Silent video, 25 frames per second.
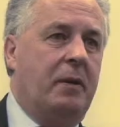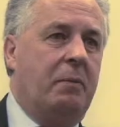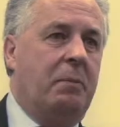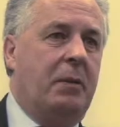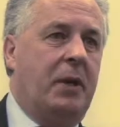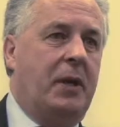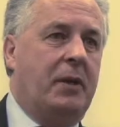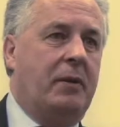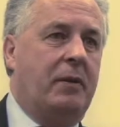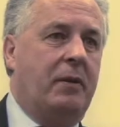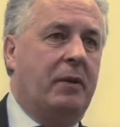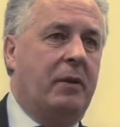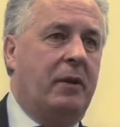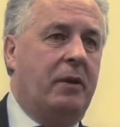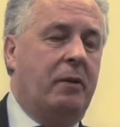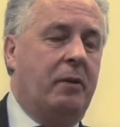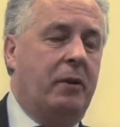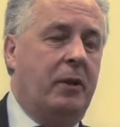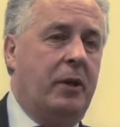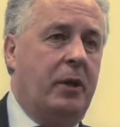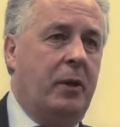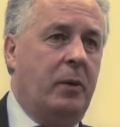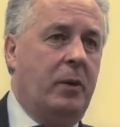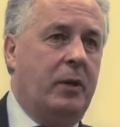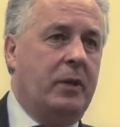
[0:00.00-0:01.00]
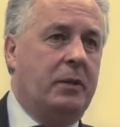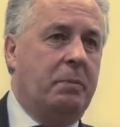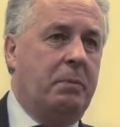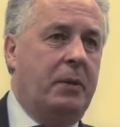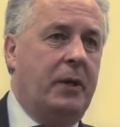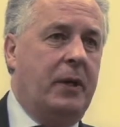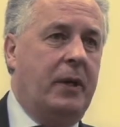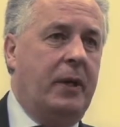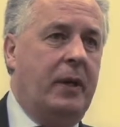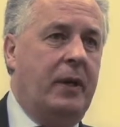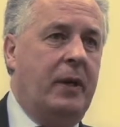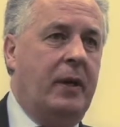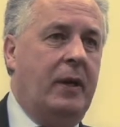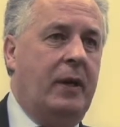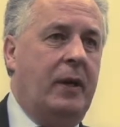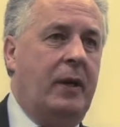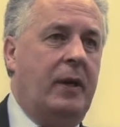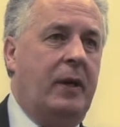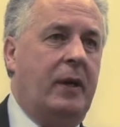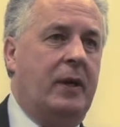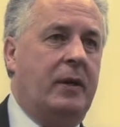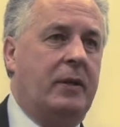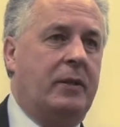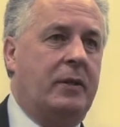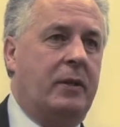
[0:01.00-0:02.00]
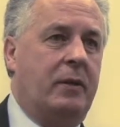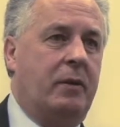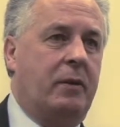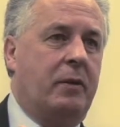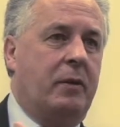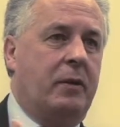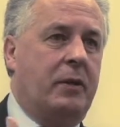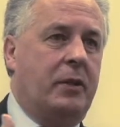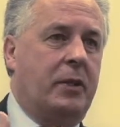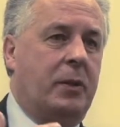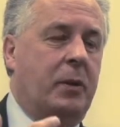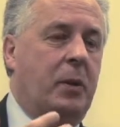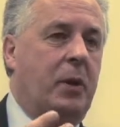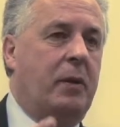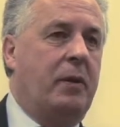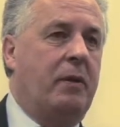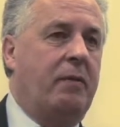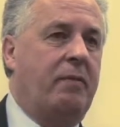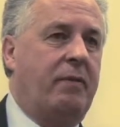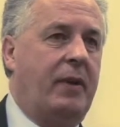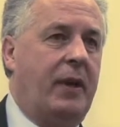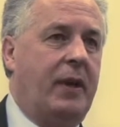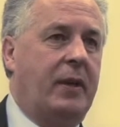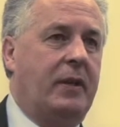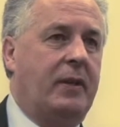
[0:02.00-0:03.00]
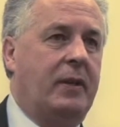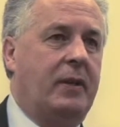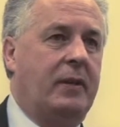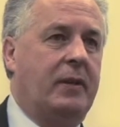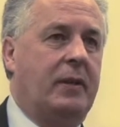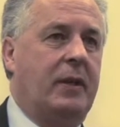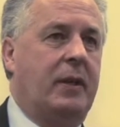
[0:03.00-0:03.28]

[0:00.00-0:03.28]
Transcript: part of the QSP, is to look at 2 other factors.